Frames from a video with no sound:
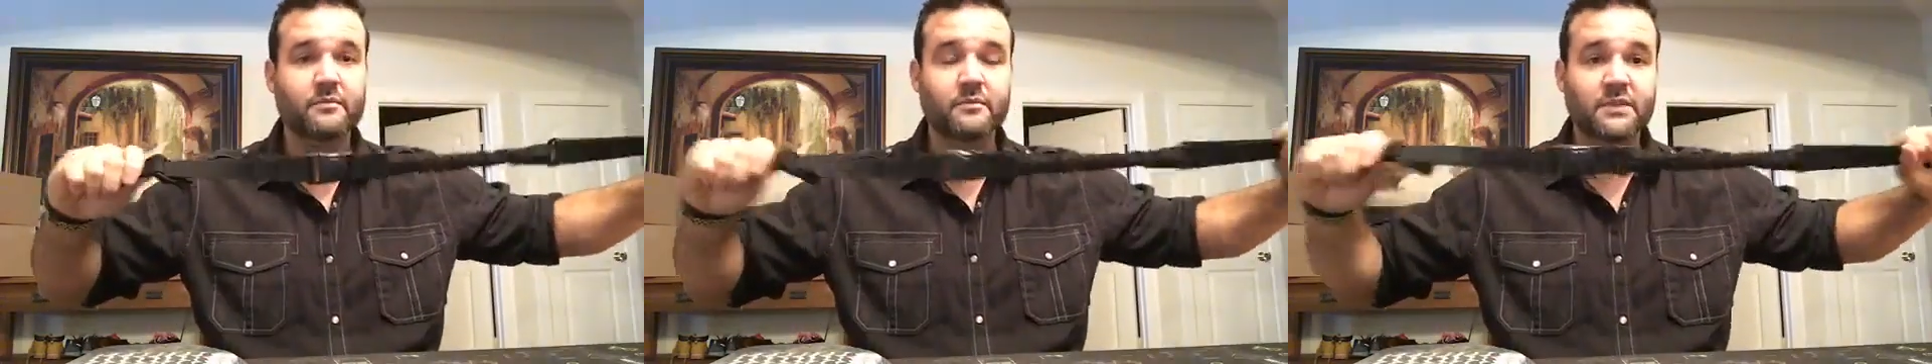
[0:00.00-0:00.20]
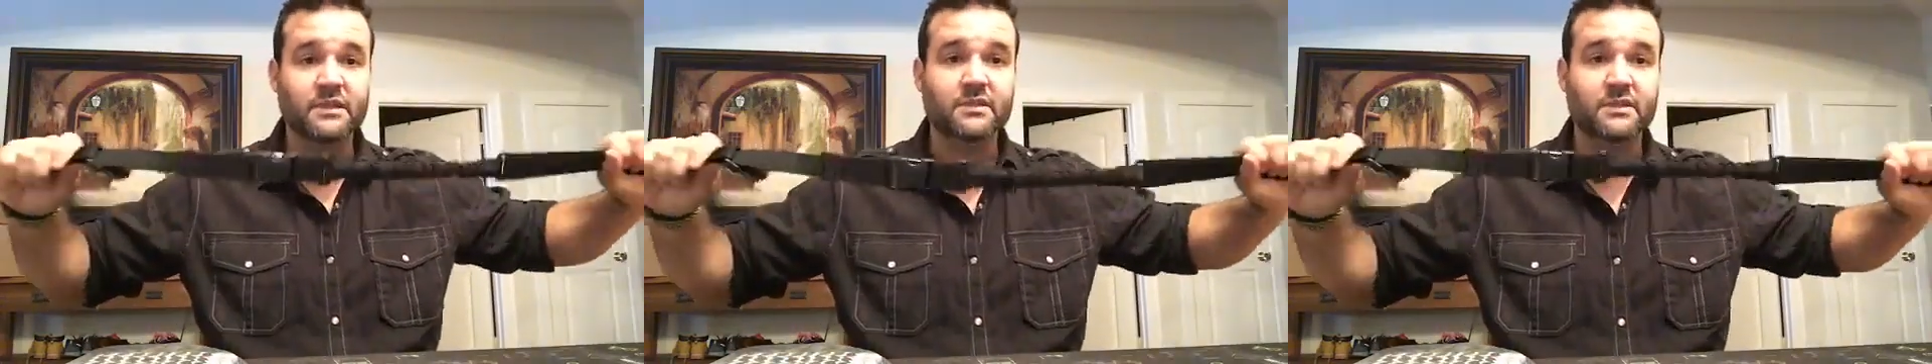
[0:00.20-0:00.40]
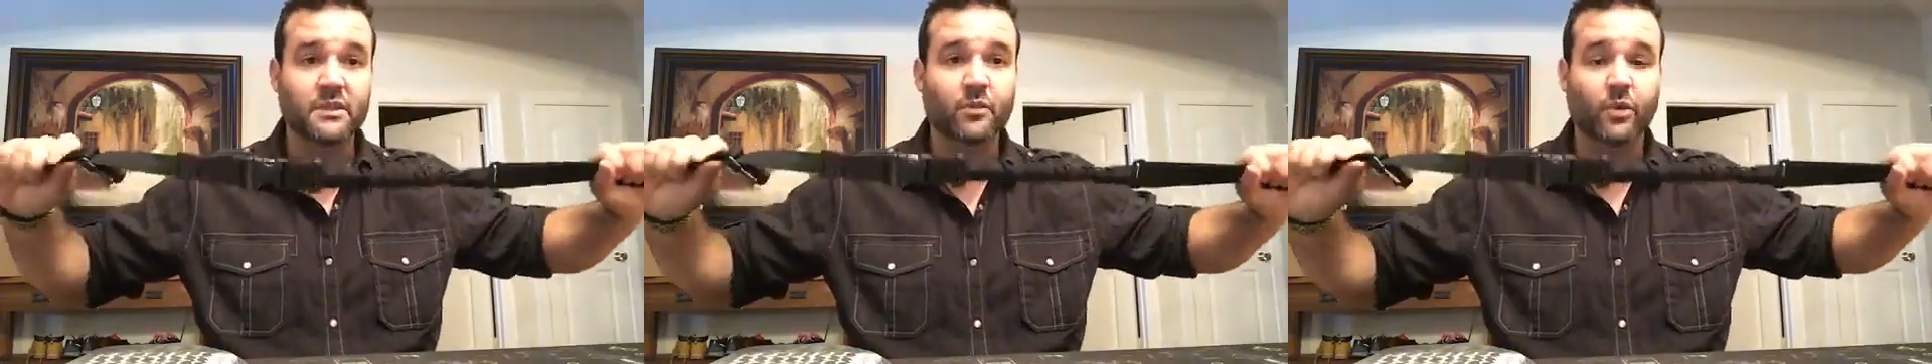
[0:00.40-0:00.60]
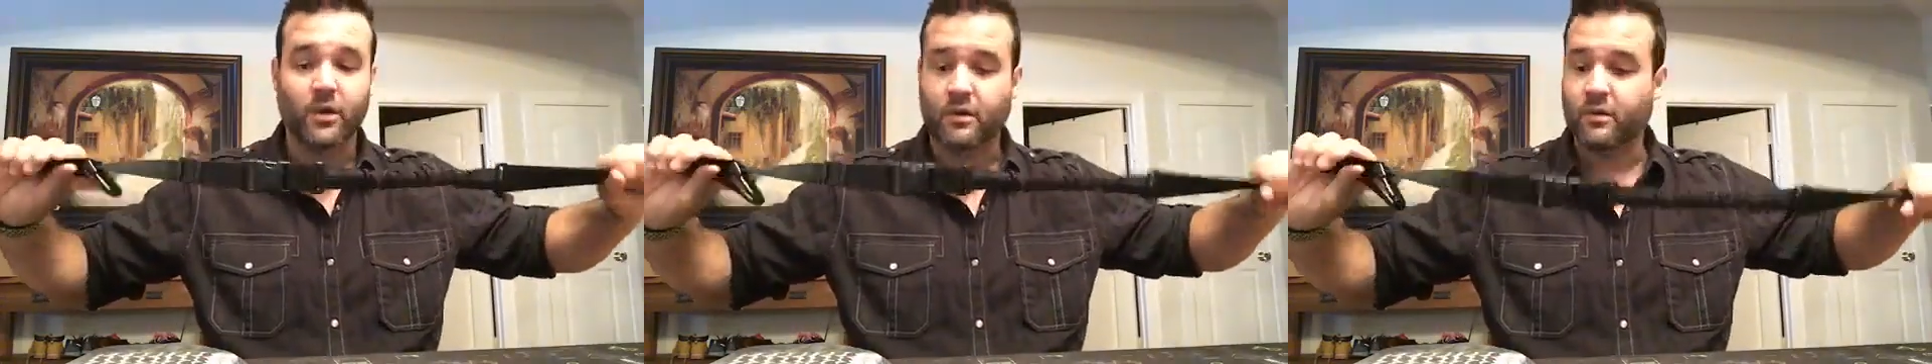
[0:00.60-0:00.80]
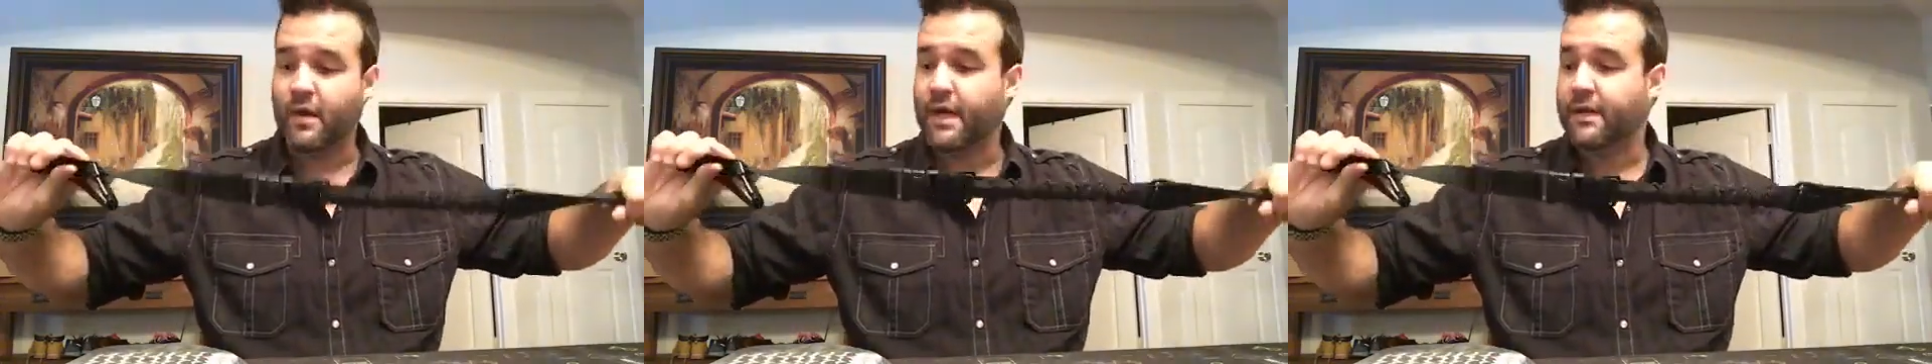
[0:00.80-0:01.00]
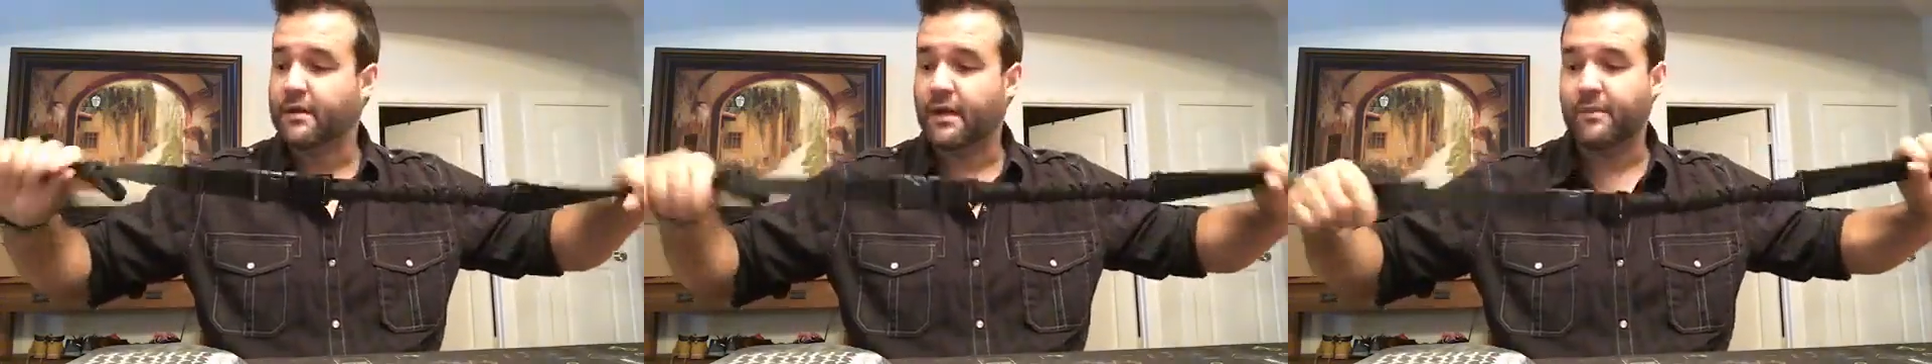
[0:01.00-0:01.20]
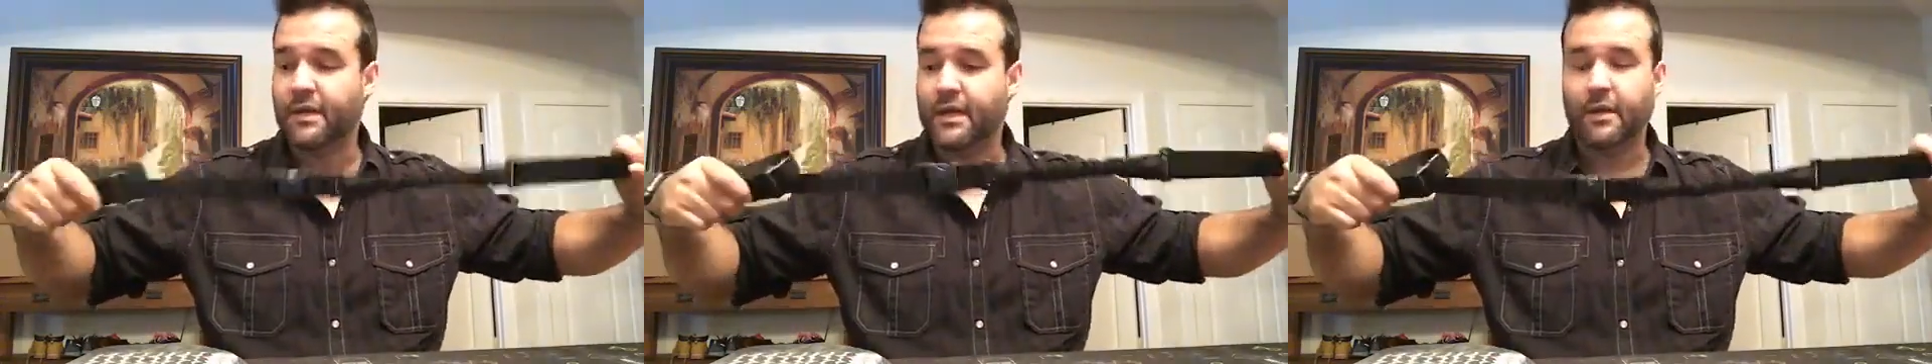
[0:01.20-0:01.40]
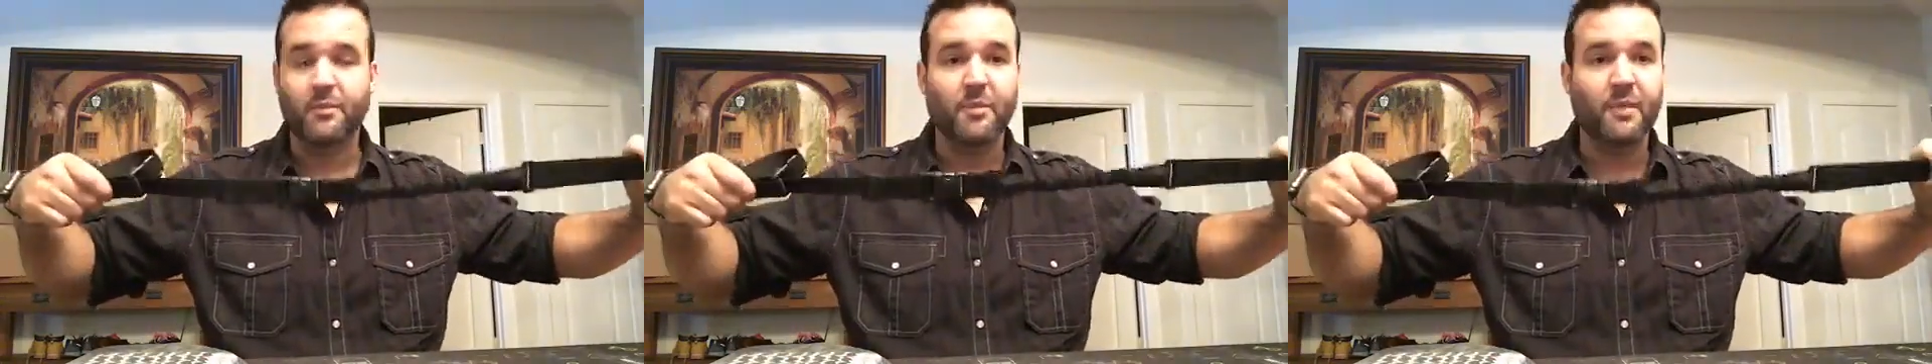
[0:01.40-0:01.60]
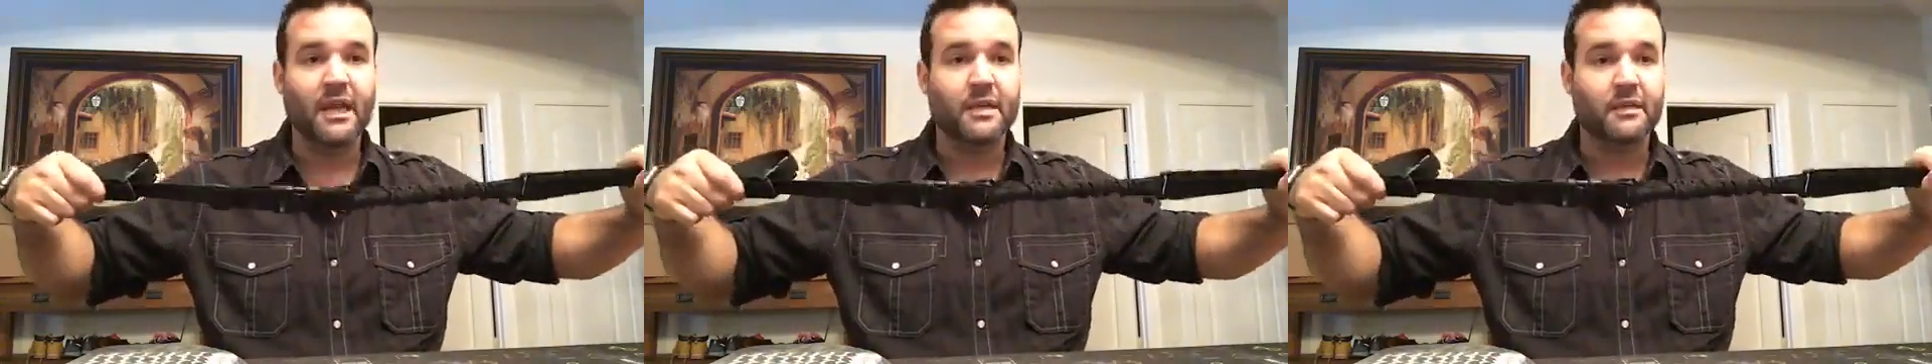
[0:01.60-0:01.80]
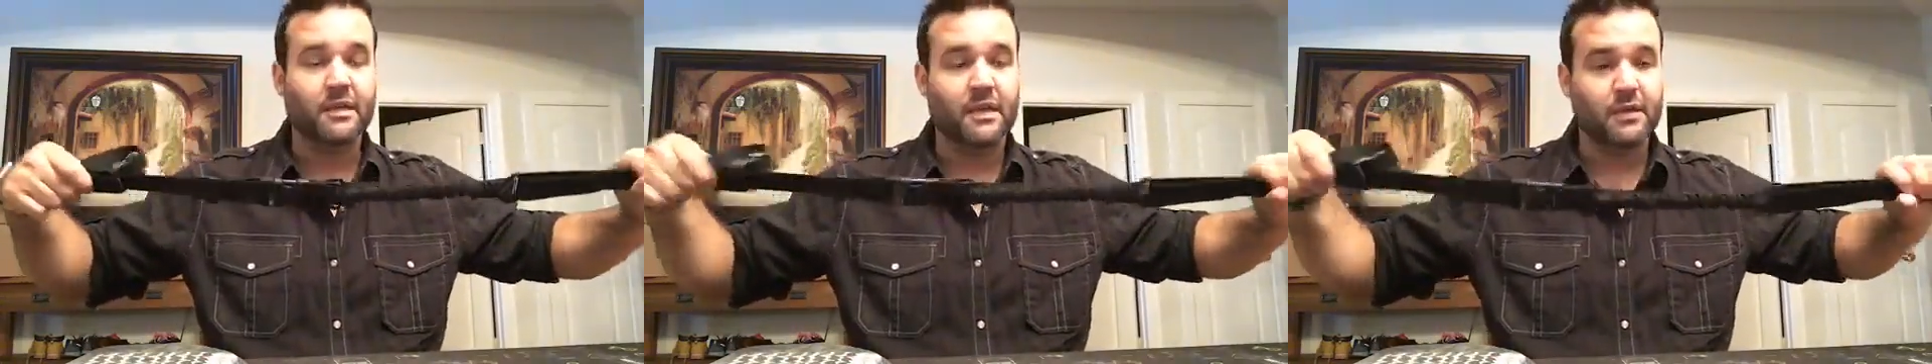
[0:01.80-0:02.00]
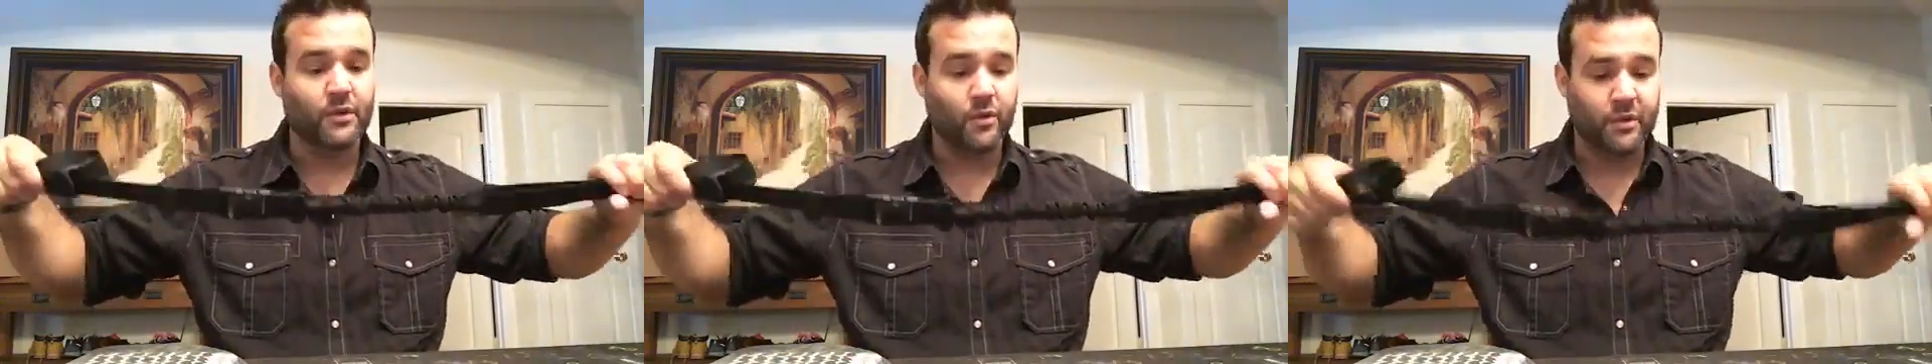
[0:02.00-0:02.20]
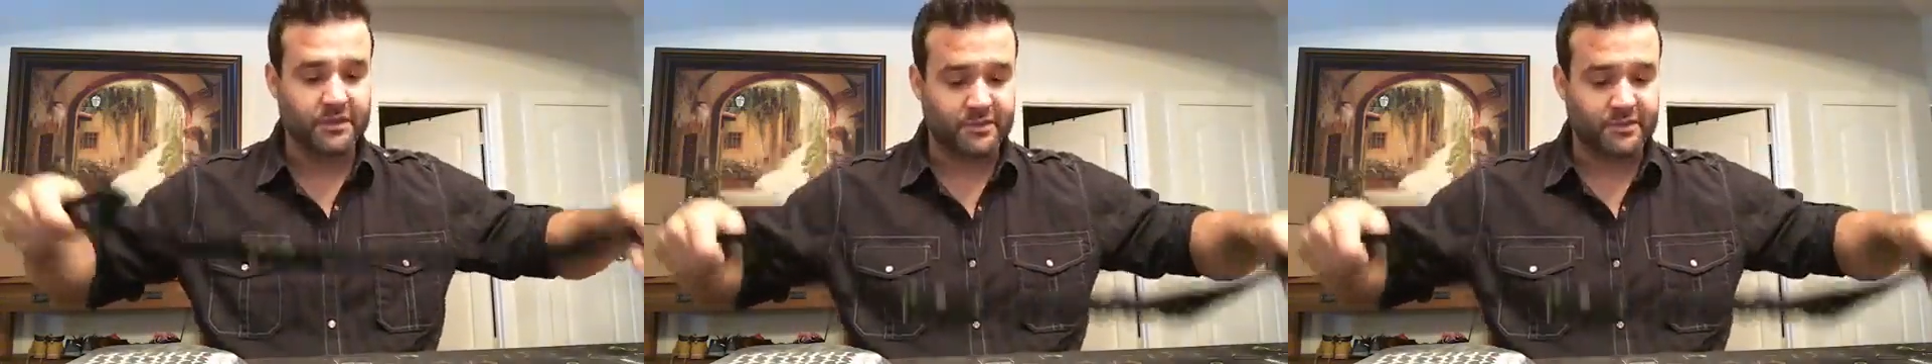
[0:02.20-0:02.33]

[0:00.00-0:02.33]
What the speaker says: this is going to work great. I'm not going to be making a lot of noise.